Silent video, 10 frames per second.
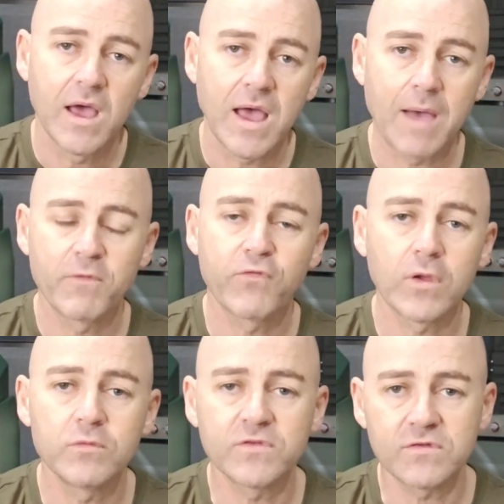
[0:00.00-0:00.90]
upper
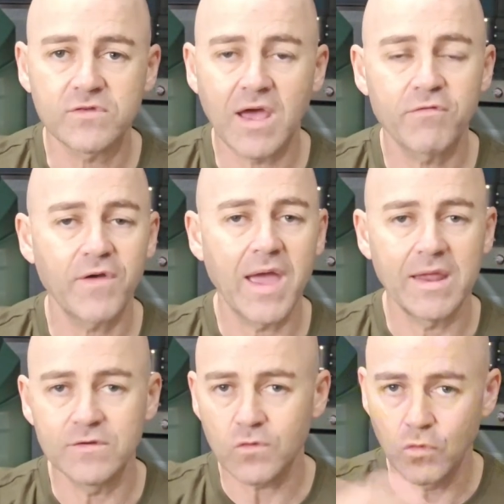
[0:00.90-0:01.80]
frequency stuff
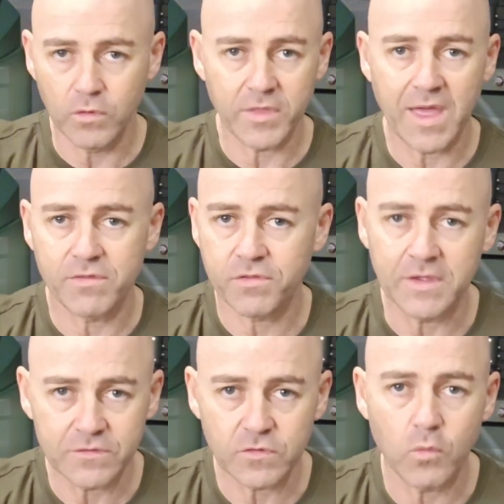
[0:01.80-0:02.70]
and all the other
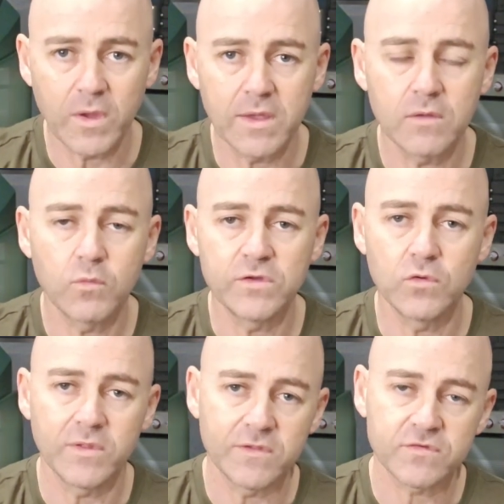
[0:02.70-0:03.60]
things that we
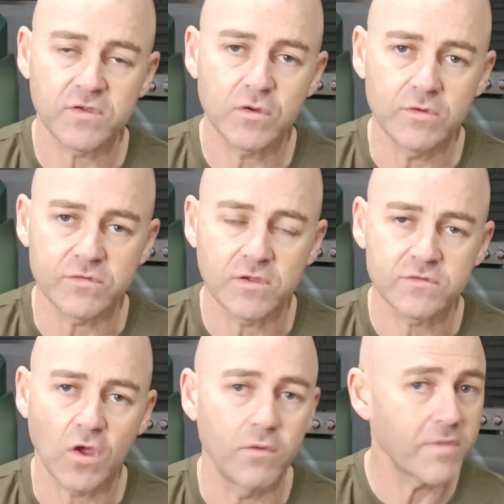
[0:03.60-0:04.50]
do in this series.
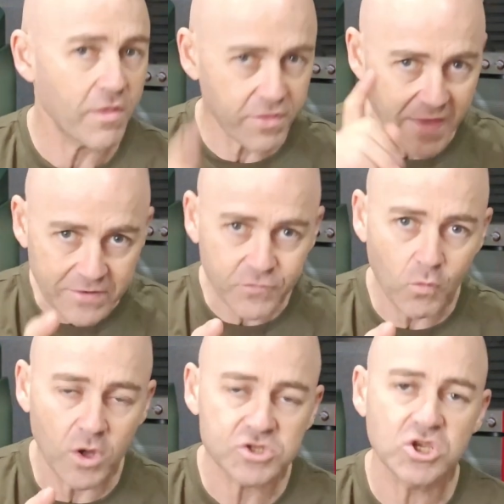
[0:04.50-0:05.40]
So thanks for
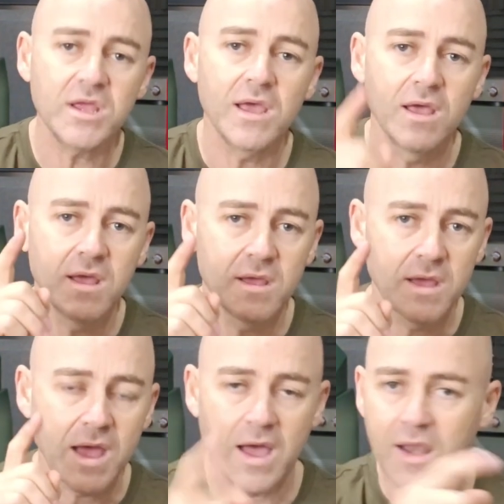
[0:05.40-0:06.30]
watching.
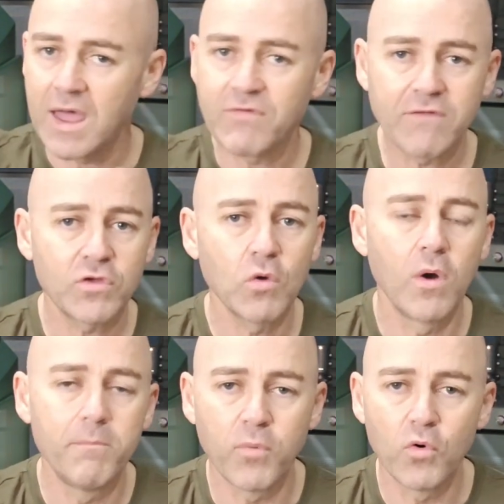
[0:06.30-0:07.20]
Love having you
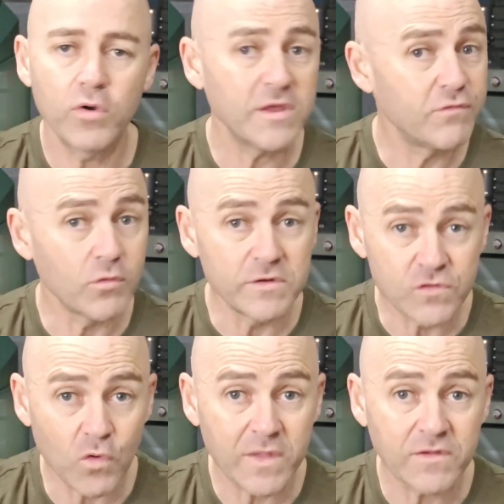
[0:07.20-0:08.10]
on board. If you're
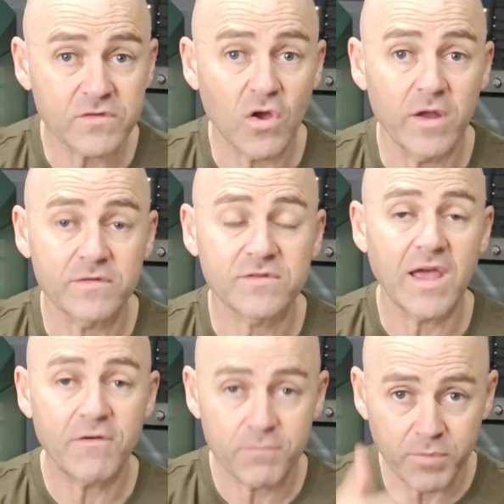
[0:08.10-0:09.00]
enjoying this kind of
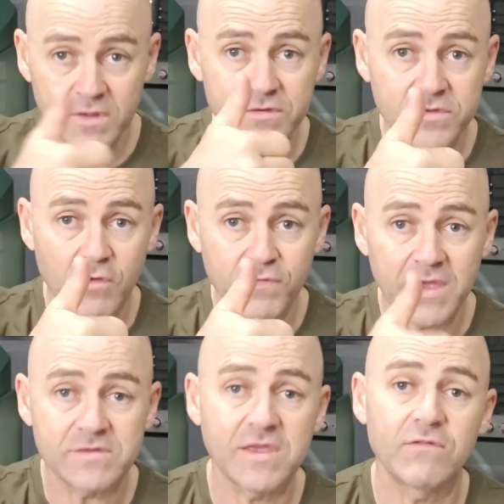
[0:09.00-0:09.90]
stuff, please don't
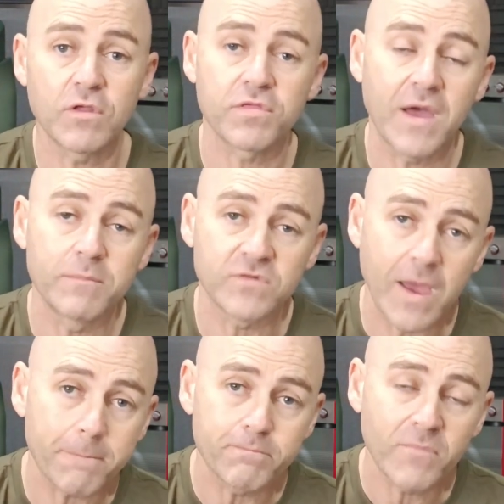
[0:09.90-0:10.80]
forget to give it a thumbs
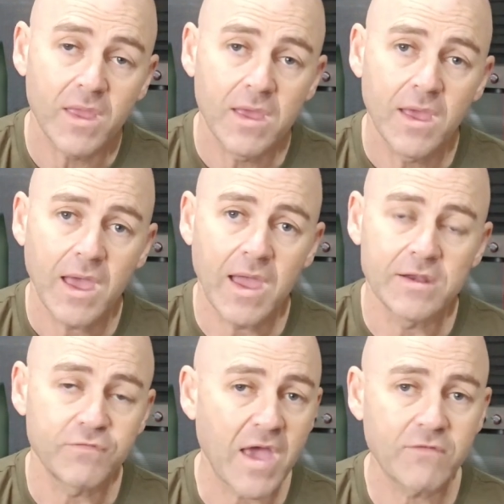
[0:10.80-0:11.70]
up.
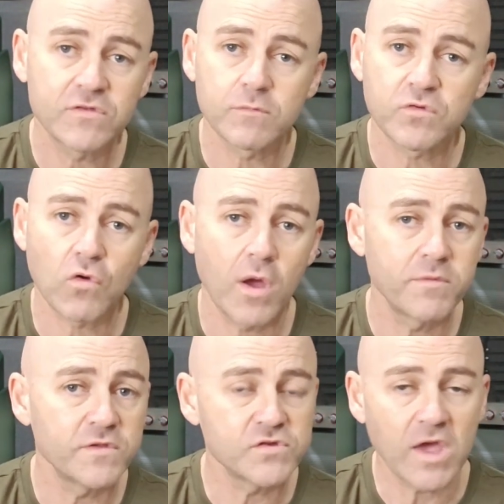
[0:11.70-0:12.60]
And if you haven't subscribed
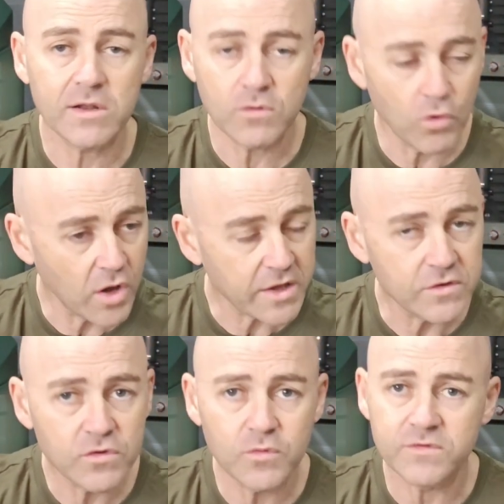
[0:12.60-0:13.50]
to the channel, all I
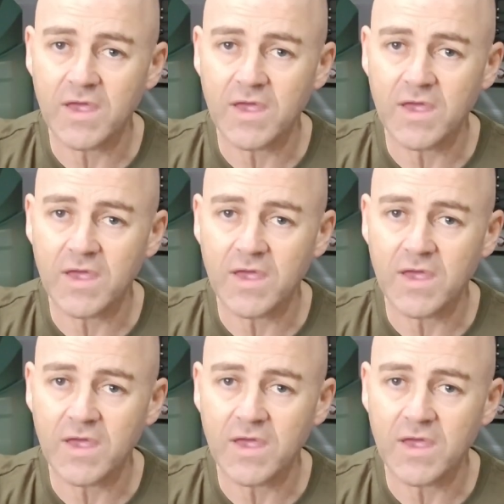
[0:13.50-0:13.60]
can do is